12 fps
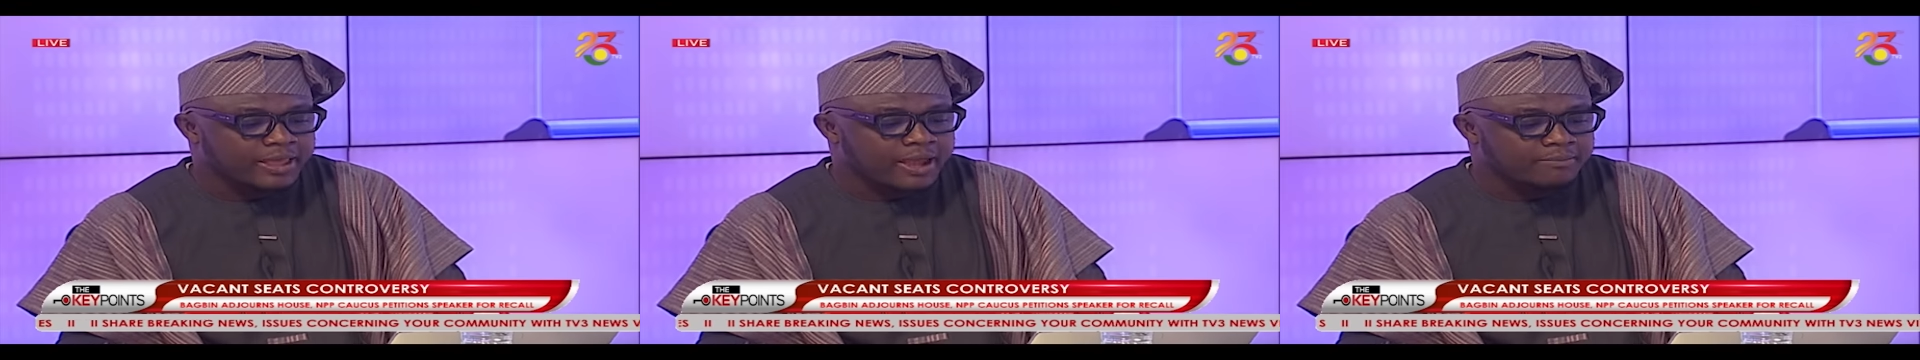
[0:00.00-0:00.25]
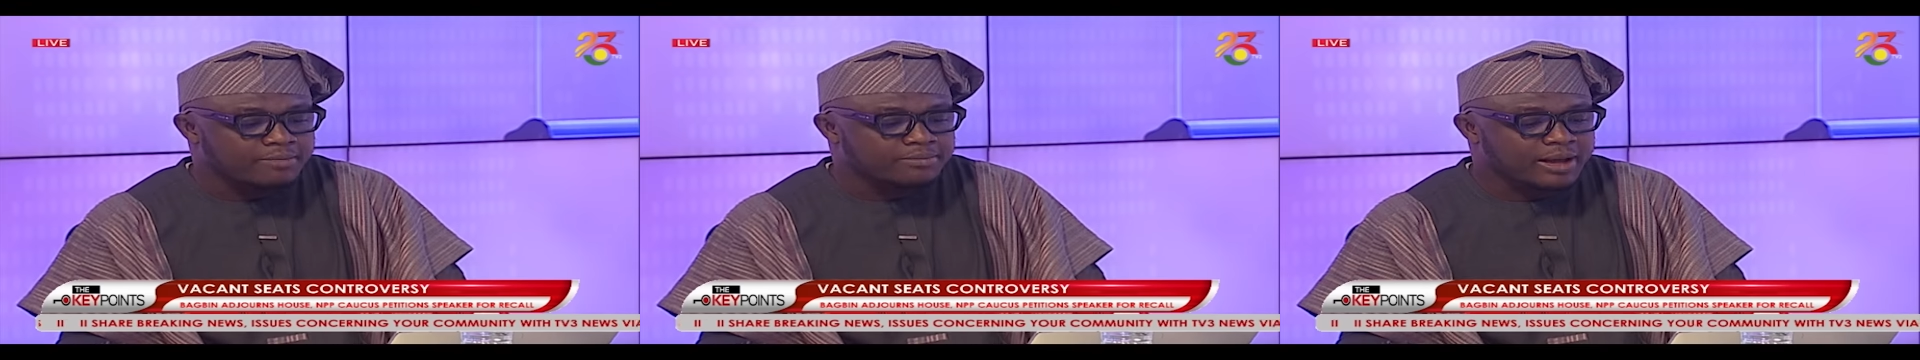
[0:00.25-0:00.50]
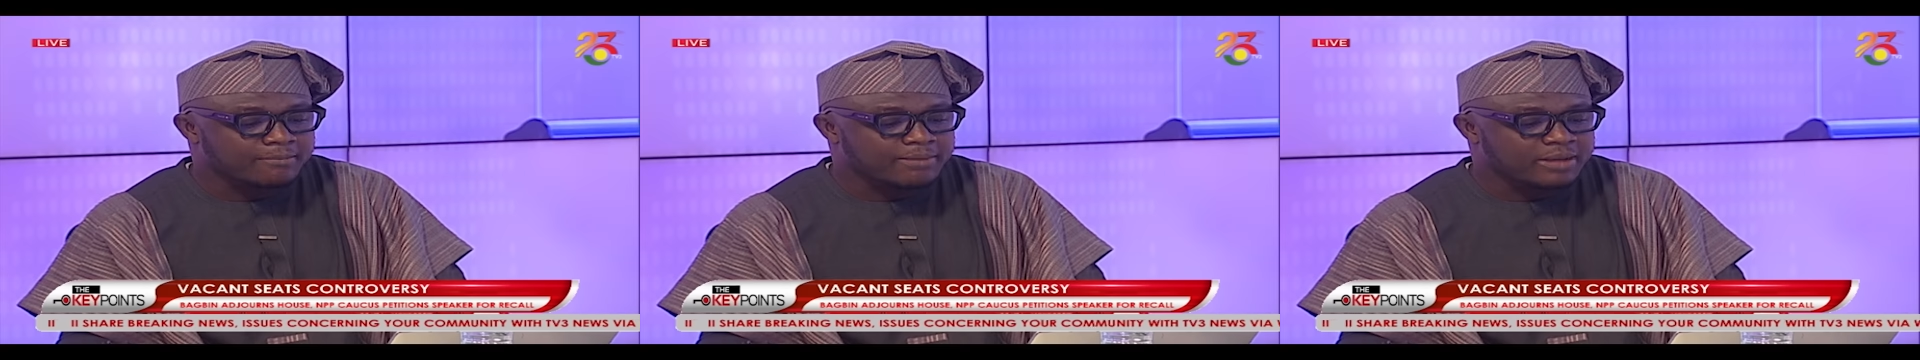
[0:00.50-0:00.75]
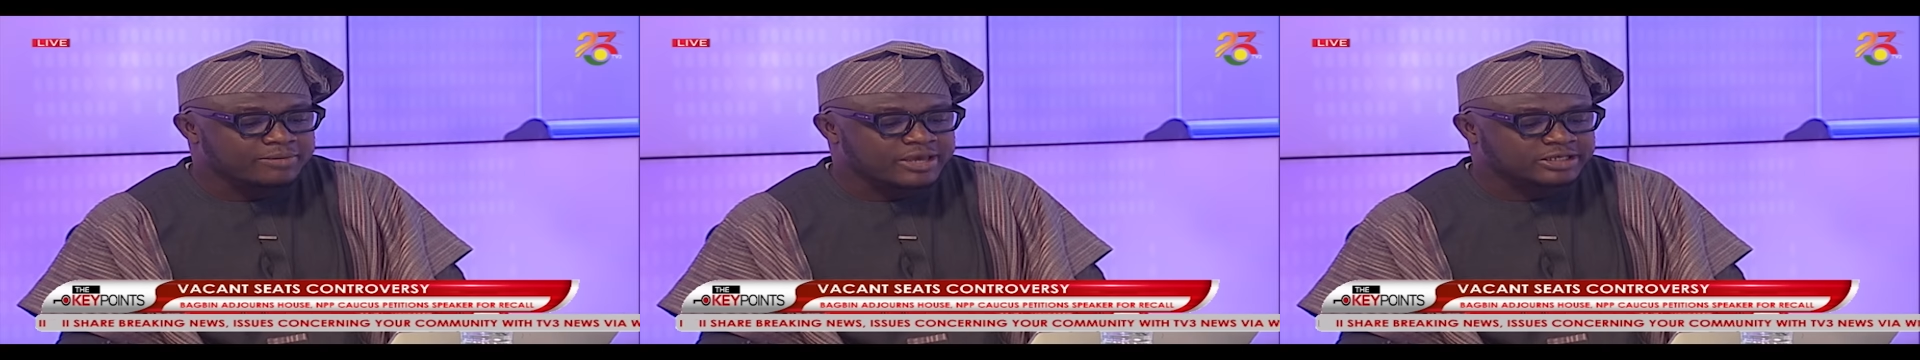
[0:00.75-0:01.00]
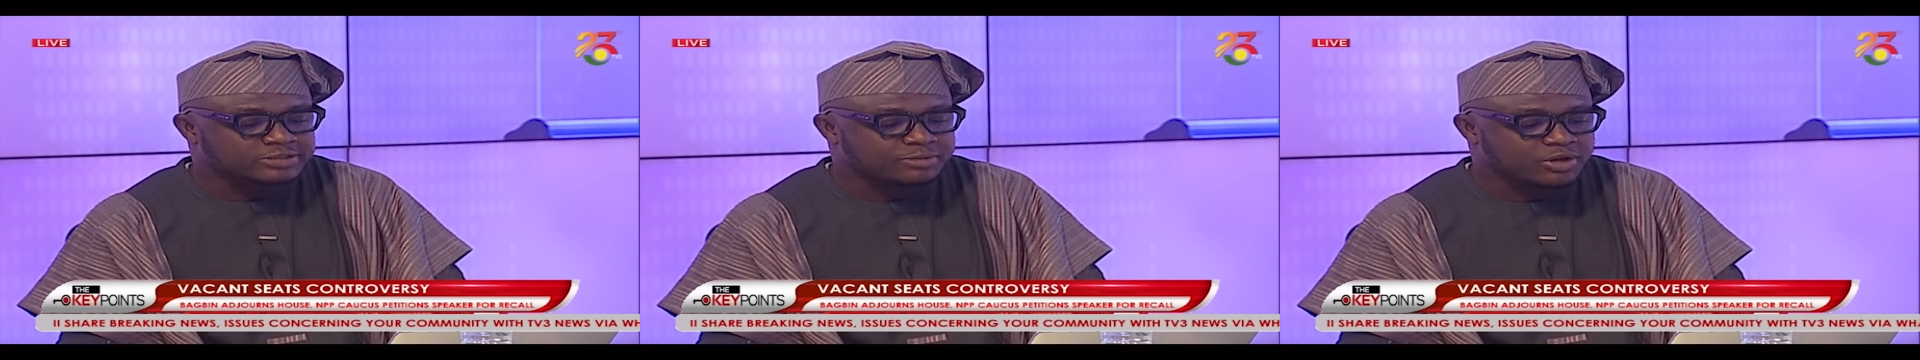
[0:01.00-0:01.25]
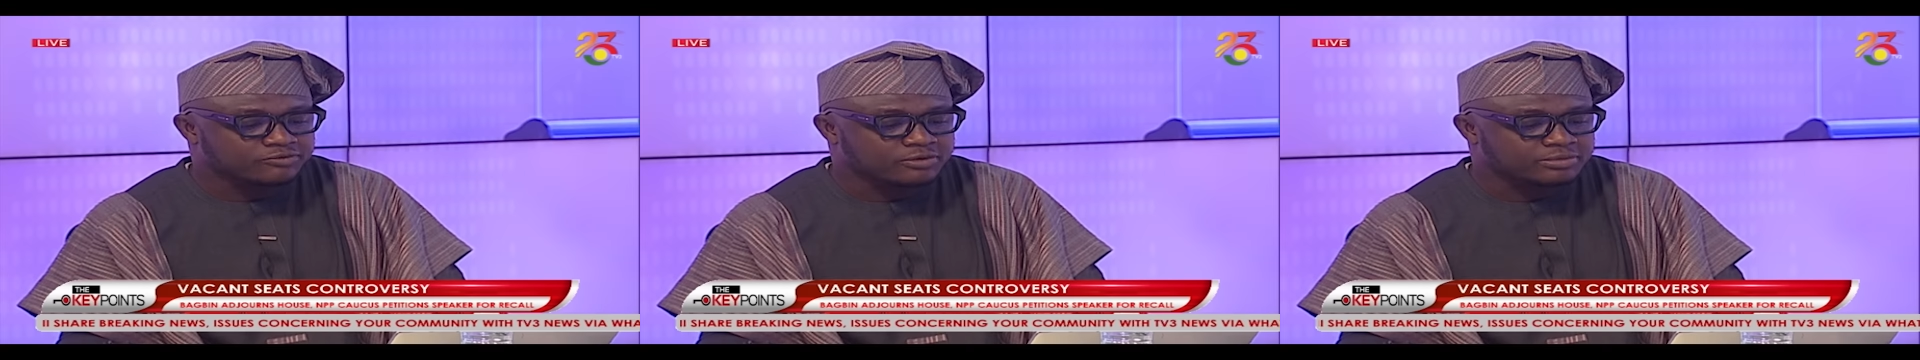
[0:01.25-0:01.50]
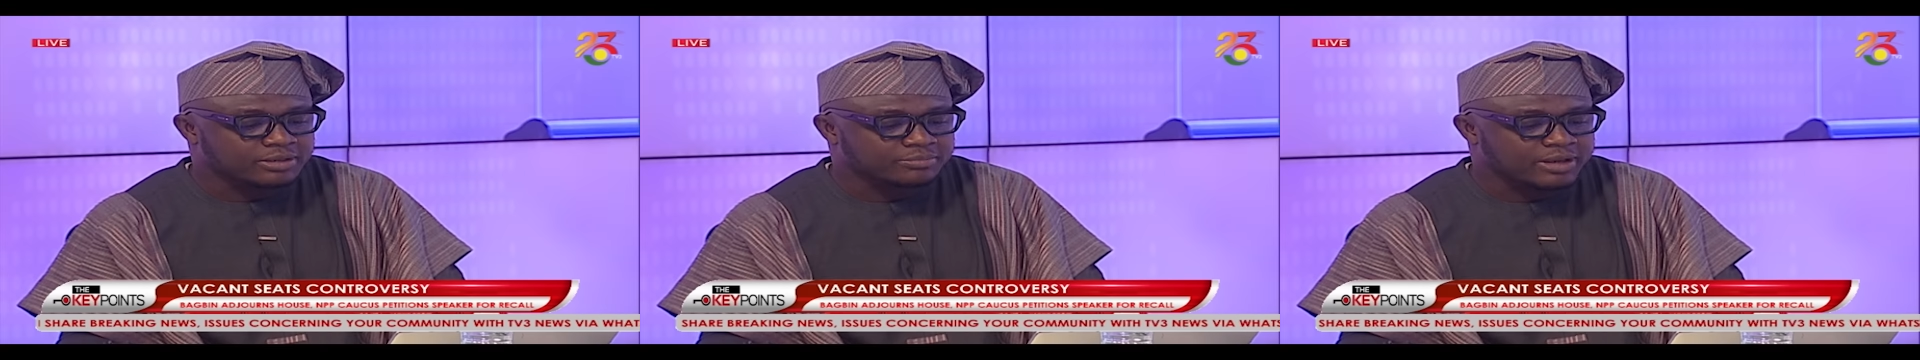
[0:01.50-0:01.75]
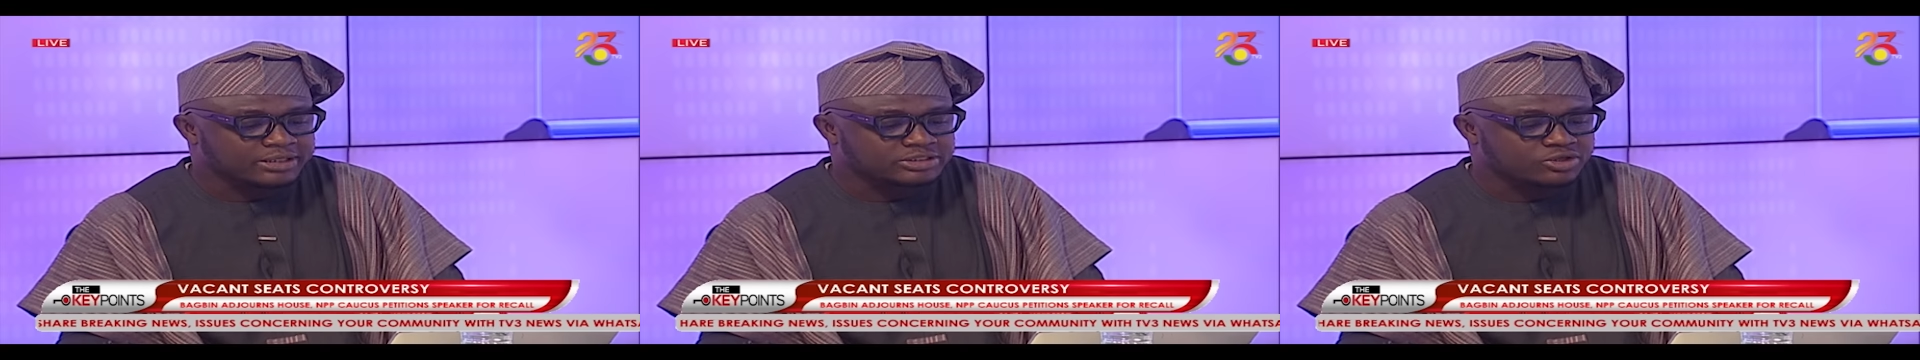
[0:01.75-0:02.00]
A member may be expelled from the
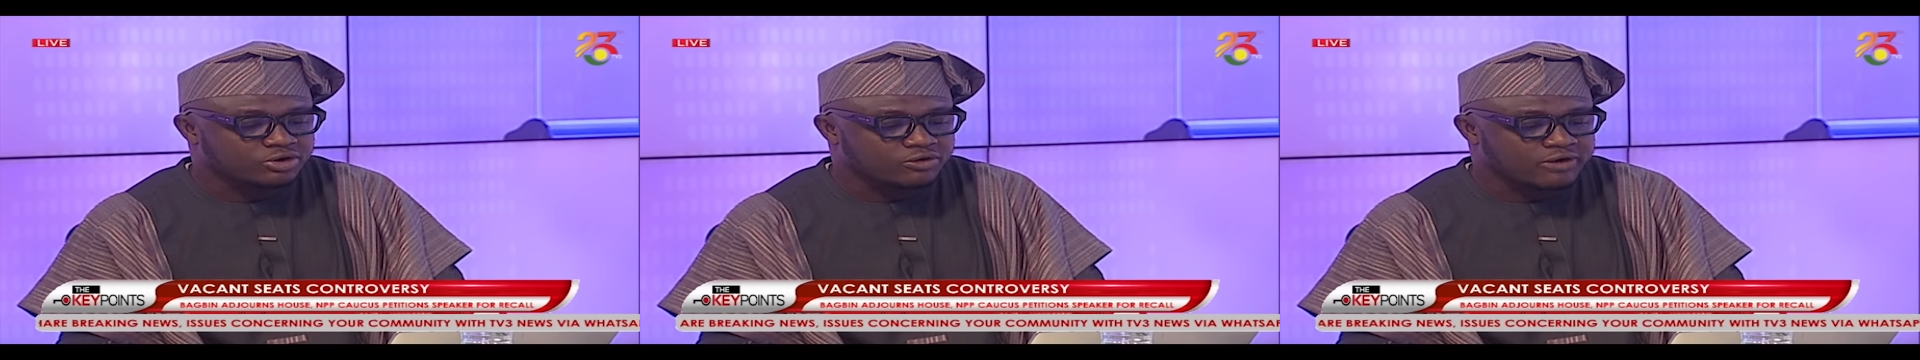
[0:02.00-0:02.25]
party on